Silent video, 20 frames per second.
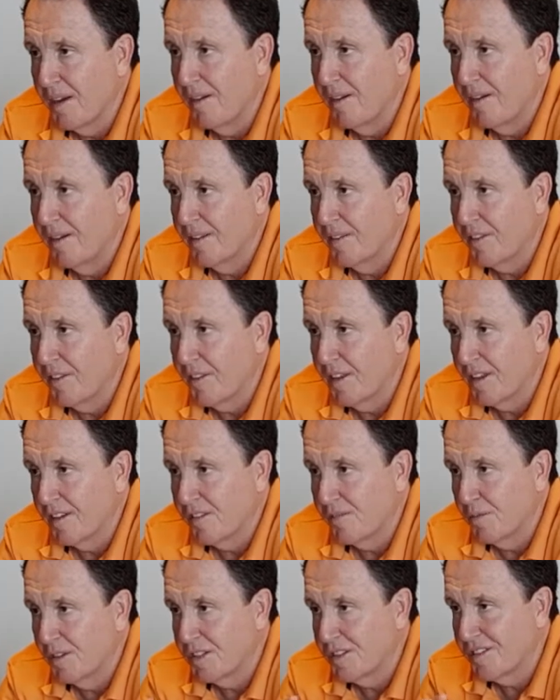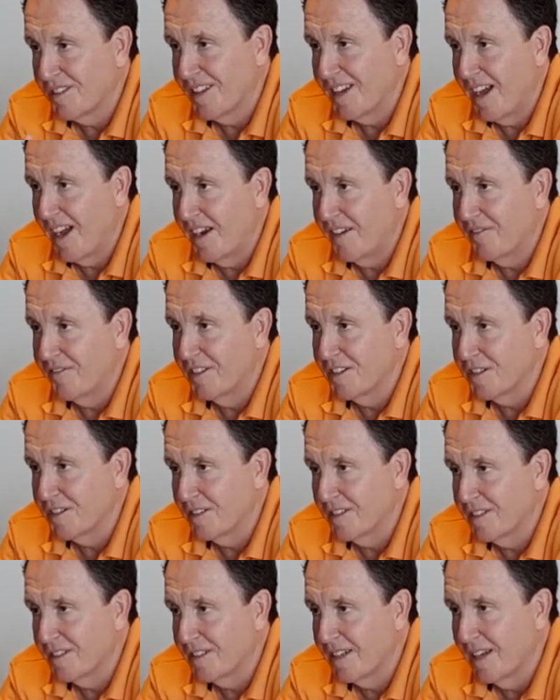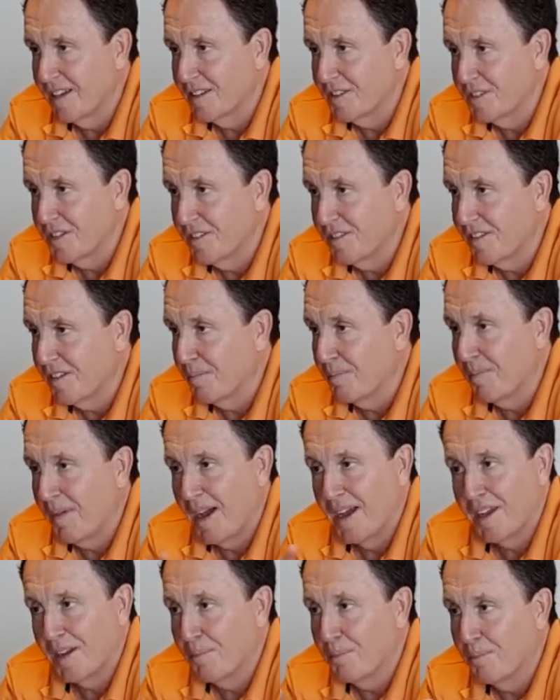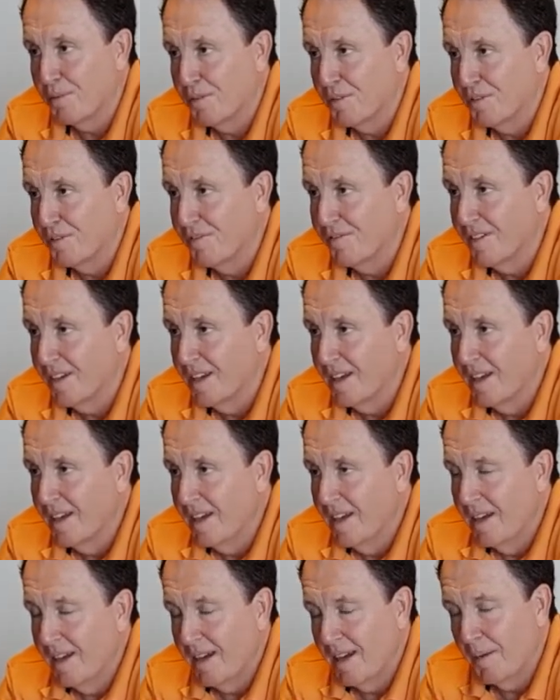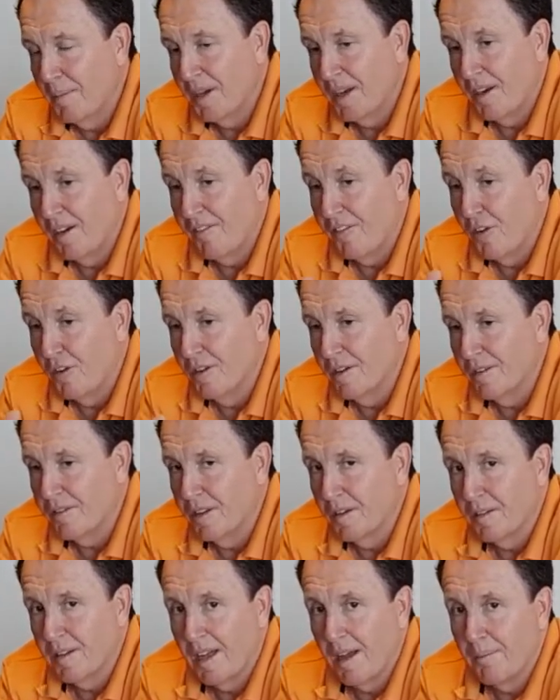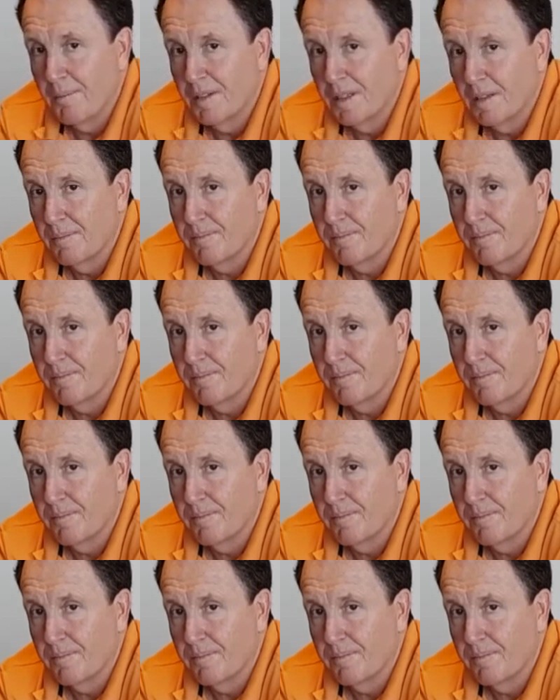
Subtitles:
behind things, which the artificial intelligence, it may improve. I mean, I've heard that